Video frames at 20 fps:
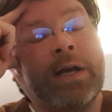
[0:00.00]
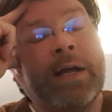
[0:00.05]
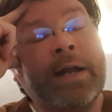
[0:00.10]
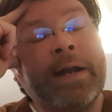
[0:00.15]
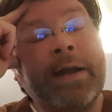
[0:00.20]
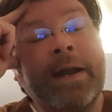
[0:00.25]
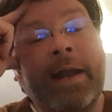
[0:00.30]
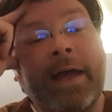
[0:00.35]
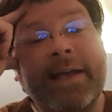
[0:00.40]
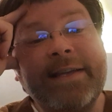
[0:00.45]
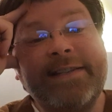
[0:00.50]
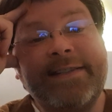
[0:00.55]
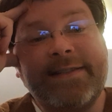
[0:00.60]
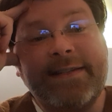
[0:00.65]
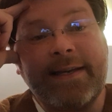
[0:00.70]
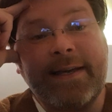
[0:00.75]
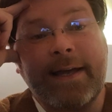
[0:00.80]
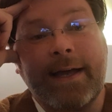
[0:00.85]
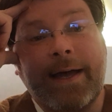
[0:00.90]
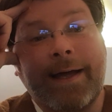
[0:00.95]

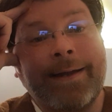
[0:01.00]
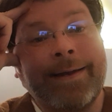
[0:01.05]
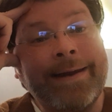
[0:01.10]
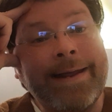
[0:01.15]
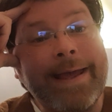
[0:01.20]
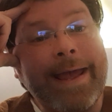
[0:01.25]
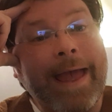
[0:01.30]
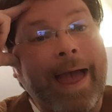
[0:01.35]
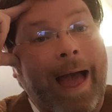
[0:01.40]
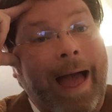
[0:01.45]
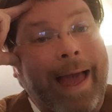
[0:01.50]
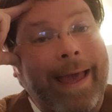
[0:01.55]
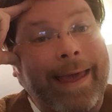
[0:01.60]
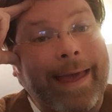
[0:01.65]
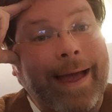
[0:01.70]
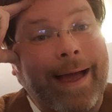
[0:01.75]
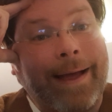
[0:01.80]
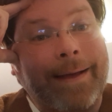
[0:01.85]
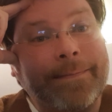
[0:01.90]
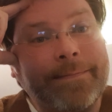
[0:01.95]
Nicaea,
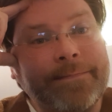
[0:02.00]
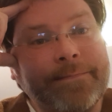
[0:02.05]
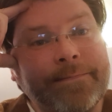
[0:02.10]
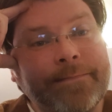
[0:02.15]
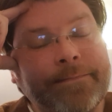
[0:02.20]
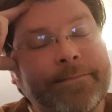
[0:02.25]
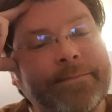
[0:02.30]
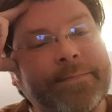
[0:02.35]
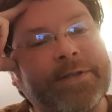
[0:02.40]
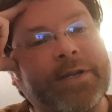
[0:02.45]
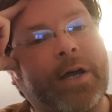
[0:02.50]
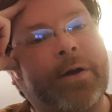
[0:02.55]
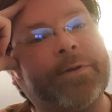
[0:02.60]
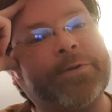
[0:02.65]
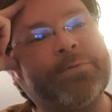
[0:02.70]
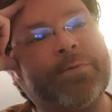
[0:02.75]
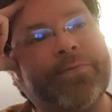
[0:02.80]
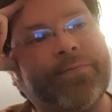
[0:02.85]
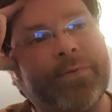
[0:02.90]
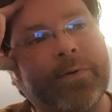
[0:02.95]
Nicaea. So
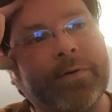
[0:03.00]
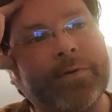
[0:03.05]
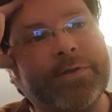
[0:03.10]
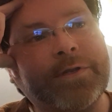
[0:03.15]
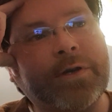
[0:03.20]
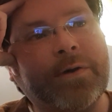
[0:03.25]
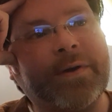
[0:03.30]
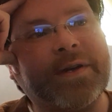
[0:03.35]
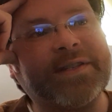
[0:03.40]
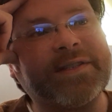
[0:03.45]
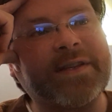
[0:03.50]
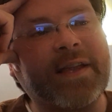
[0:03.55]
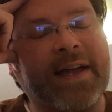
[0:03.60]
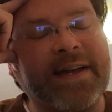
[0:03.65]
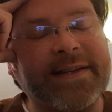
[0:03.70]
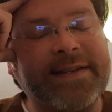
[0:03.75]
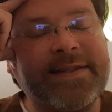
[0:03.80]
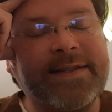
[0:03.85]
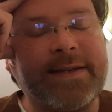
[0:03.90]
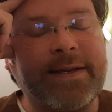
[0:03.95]
it's referred to as
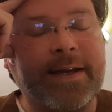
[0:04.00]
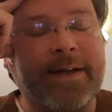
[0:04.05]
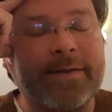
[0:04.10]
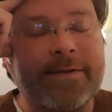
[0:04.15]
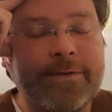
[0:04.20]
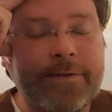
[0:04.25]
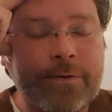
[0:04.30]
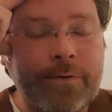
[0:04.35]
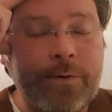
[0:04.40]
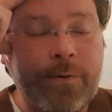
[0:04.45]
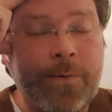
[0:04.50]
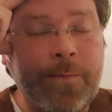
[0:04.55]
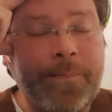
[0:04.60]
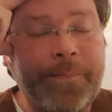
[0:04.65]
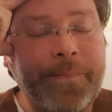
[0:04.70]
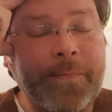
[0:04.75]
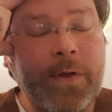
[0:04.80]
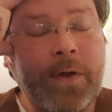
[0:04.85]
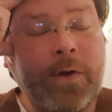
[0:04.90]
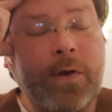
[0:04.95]
Nicaea II,
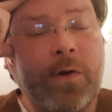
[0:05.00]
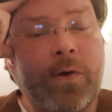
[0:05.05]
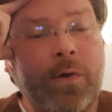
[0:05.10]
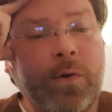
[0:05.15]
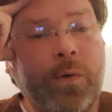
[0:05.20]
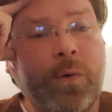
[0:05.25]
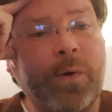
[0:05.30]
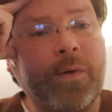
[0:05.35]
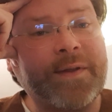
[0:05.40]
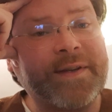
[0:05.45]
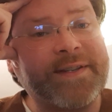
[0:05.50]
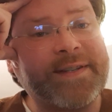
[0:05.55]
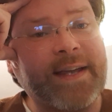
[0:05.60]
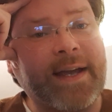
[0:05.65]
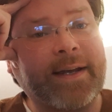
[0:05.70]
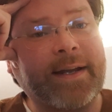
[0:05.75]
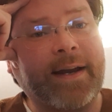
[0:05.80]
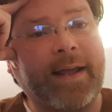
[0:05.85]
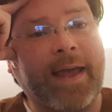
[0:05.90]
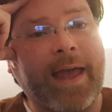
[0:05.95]
or the
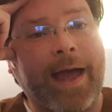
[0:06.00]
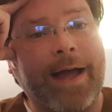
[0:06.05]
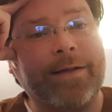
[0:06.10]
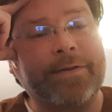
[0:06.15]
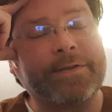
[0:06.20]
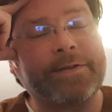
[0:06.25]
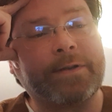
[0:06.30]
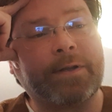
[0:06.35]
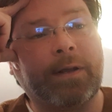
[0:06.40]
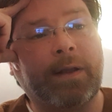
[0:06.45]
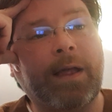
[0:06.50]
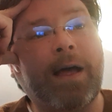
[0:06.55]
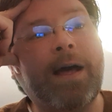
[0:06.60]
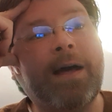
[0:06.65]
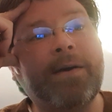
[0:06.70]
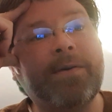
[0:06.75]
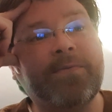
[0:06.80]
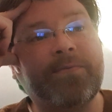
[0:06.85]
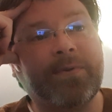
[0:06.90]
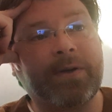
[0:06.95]
Second Council
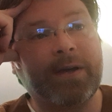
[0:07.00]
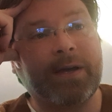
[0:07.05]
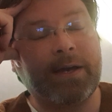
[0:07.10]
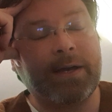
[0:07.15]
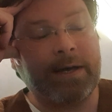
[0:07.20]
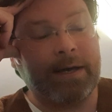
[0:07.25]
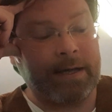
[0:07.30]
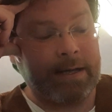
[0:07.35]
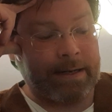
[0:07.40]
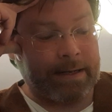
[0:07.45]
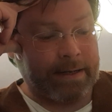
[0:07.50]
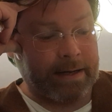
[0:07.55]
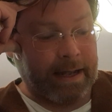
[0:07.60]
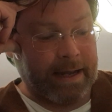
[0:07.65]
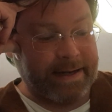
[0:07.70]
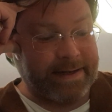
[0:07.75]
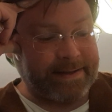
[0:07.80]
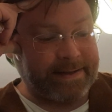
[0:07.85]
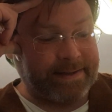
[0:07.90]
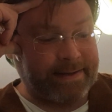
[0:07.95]
of
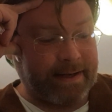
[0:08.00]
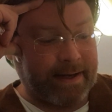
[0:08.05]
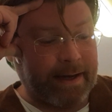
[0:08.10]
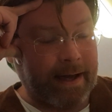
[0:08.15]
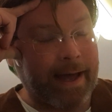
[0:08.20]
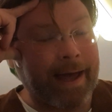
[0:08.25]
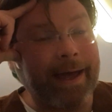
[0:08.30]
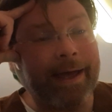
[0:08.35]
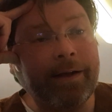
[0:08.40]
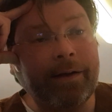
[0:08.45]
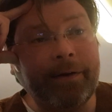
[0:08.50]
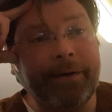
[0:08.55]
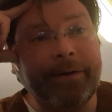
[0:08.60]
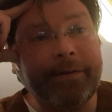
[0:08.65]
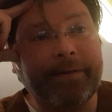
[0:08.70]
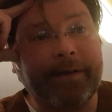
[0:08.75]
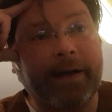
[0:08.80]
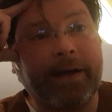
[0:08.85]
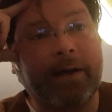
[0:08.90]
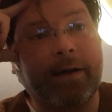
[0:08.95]
Nicaea,
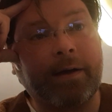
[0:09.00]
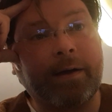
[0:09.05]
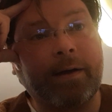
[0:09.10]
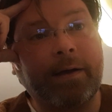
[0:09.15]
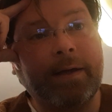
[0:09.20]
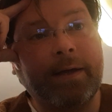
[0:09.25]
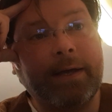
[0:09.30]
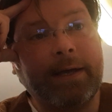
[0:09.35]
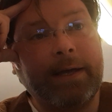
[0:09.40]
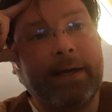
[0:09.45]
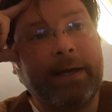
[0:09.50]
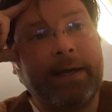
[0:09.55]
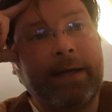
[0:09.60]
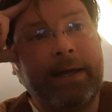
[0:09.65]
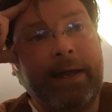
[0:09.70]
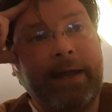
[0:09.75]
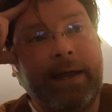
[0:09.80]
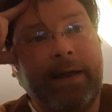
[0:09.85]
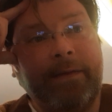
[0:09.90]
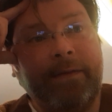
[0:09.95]
held there
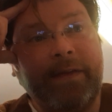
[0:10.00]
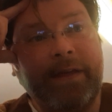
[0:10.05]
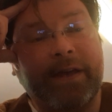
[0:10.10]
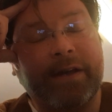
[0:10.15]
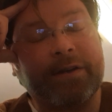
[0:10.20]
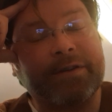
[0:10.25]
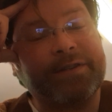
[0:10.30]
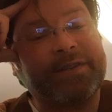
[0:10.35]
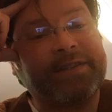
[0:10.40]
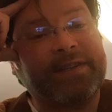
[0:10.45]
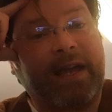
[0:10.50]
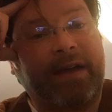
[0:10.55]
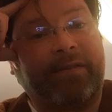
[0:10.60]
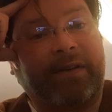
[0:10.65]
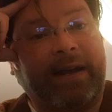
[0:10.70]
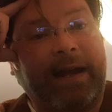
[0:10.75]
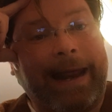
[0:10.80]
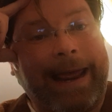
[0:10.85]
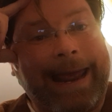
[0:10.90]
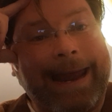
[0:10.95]
in the year
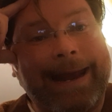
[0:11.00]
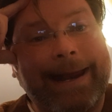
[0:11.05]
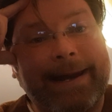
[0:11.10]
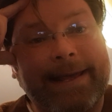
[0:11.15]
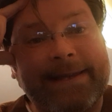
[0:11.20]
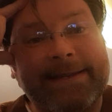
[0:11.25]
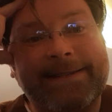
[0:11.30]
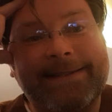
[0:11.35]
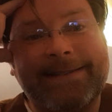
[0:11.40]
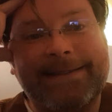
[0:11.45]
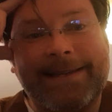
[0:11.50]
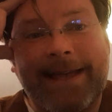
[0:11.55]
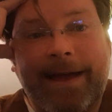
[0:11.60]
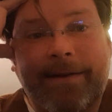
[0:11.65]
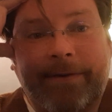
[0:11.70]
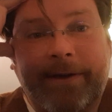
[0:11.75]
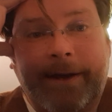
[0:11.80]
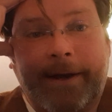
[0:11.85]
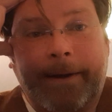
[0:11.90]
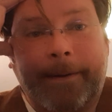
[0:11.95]

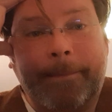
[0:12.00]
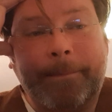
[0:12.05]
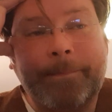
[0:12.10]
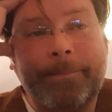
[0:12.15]
787.